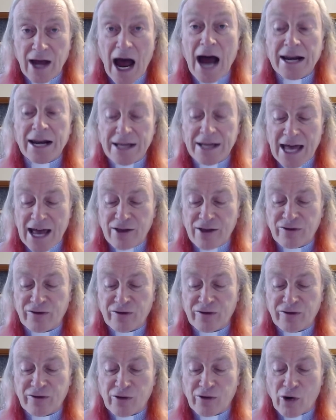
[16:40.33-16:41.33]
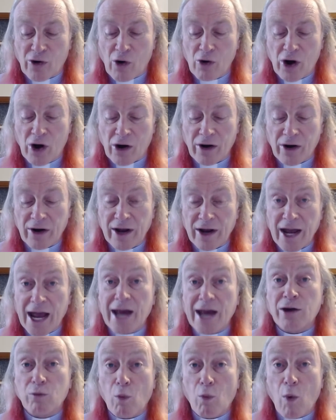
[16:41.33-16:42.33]
and get stronger
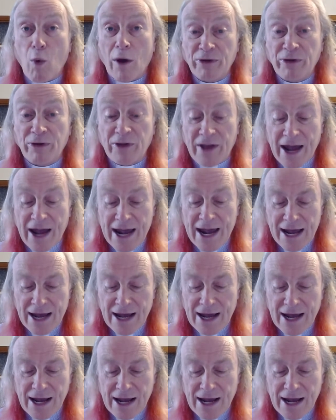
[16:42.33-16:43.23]
in one day.